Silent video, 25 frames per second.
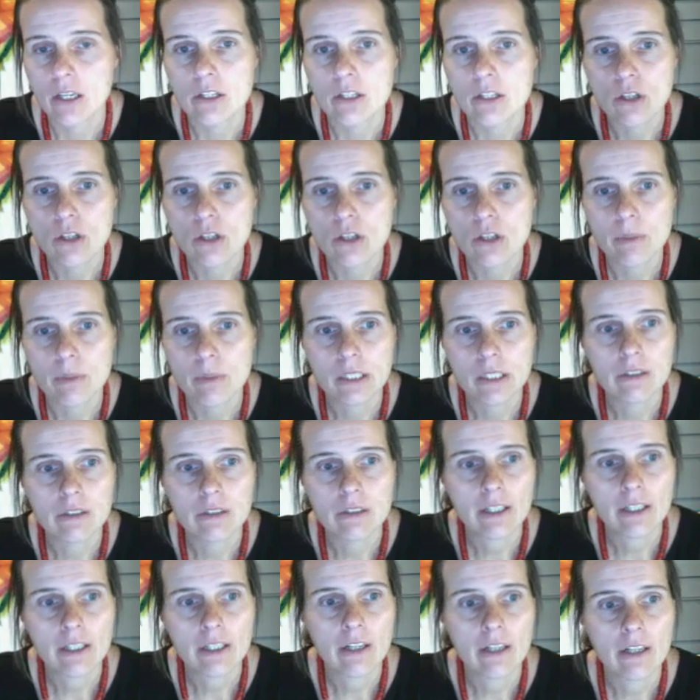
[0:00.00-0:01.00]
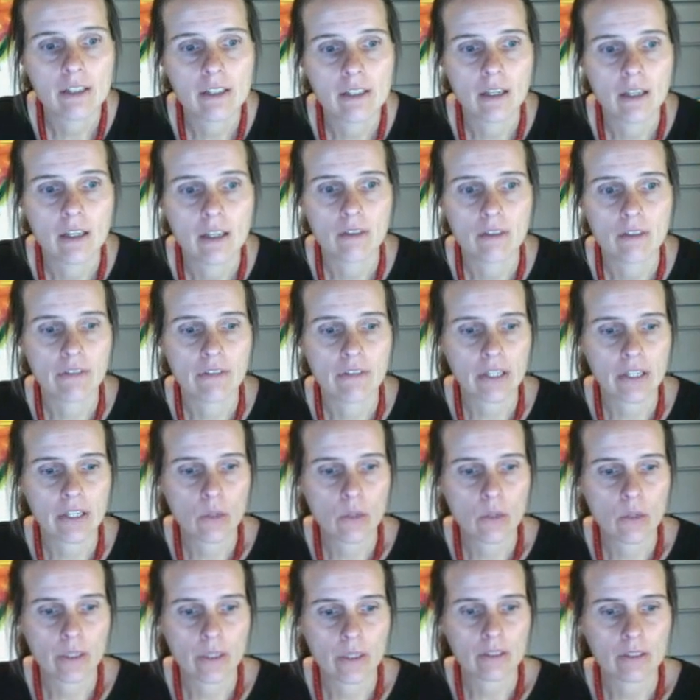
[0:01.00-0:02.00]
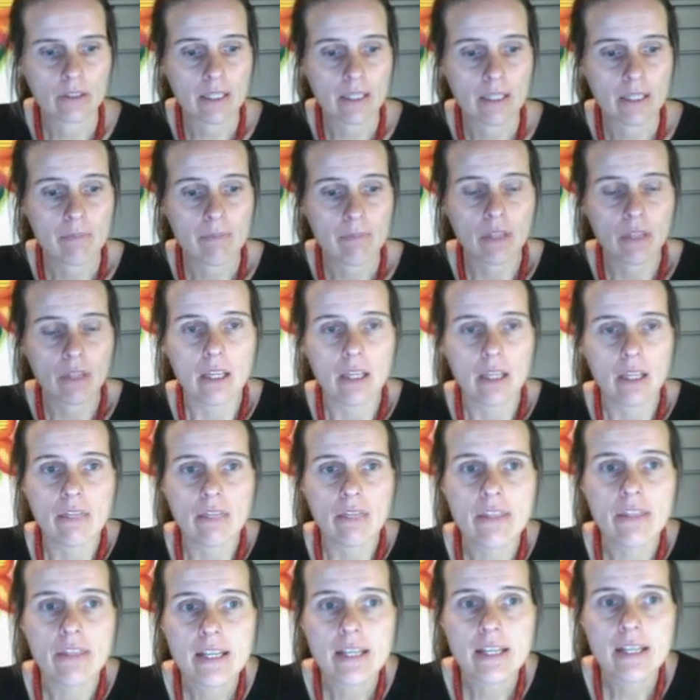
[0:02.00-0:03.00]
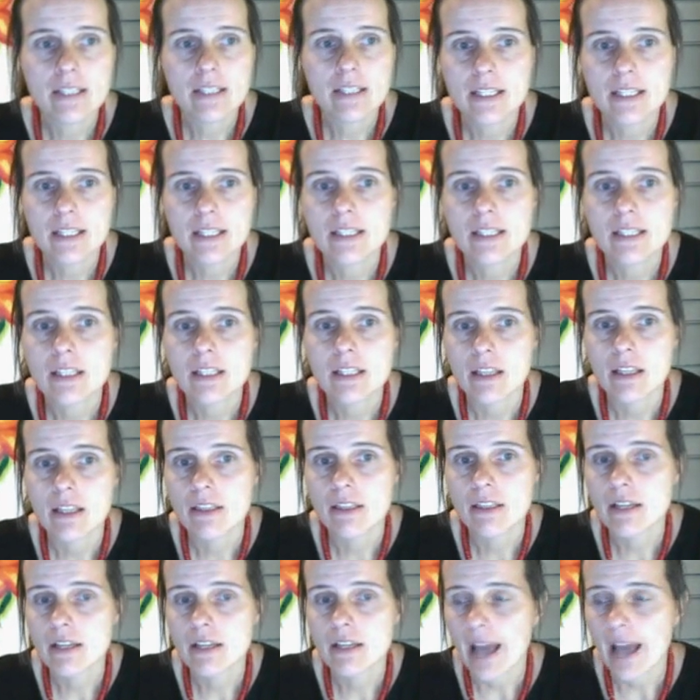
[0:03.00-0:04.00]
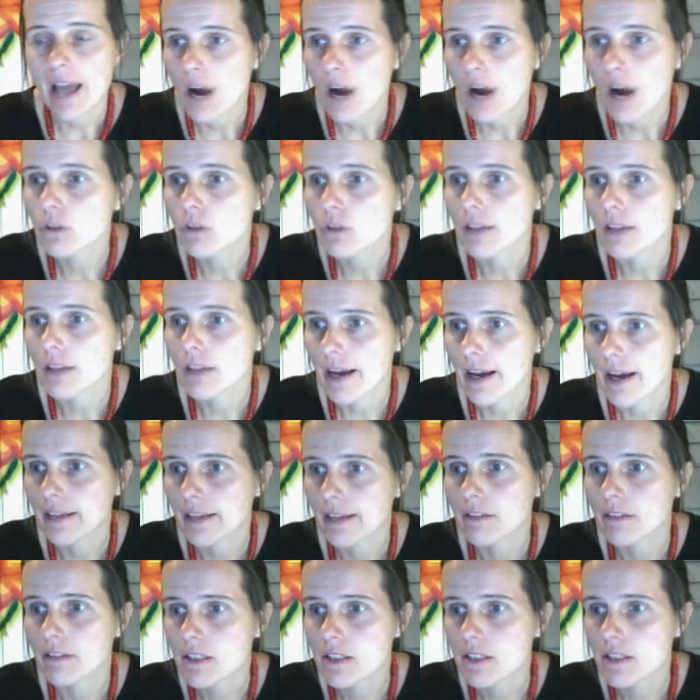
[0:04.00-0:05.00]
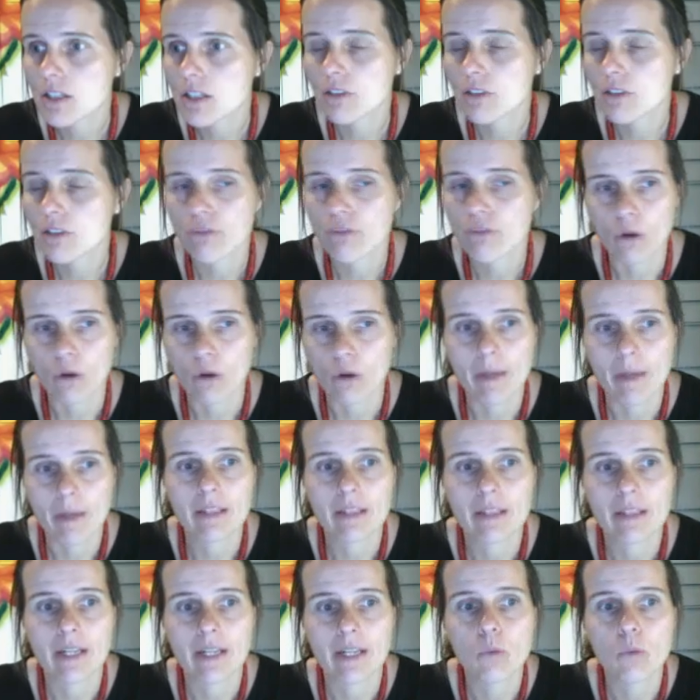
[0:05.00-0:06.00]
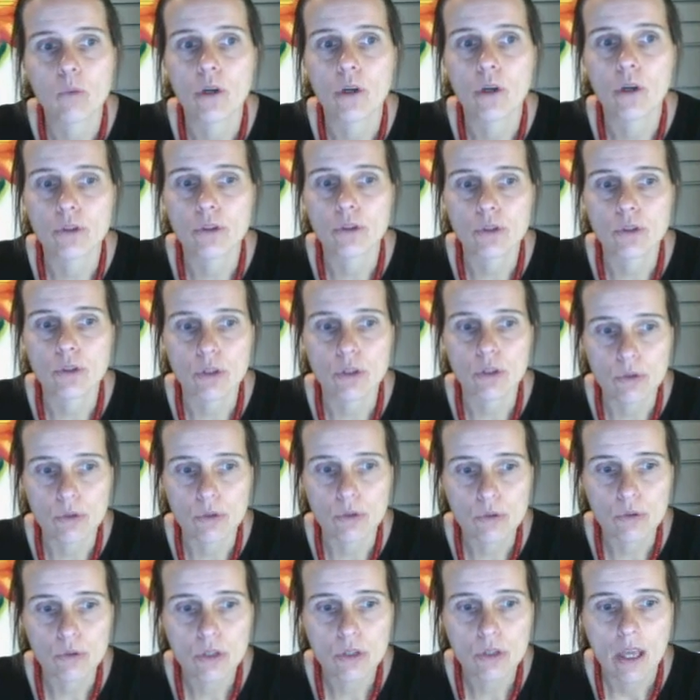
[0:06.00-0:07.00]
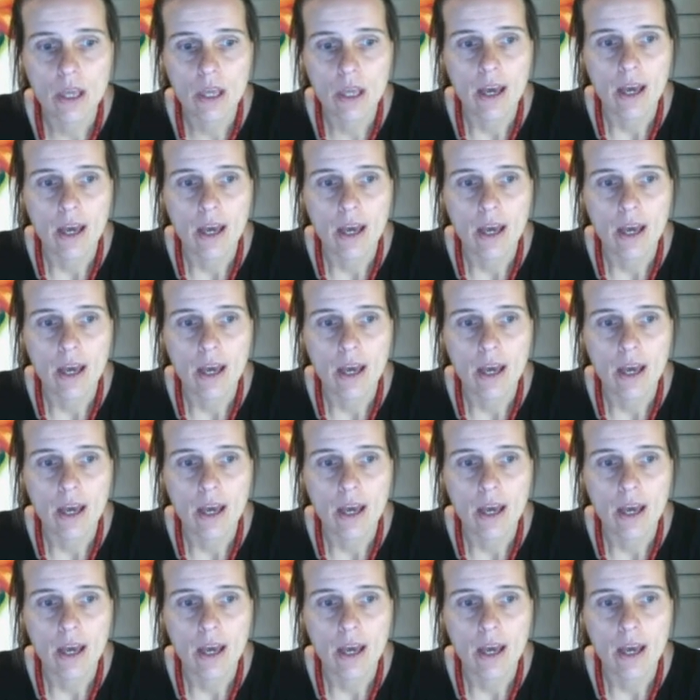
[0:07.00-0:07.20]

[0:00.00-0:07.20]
So I'm going to click on it very quickly. This is the outline. This is the format that I want you to use.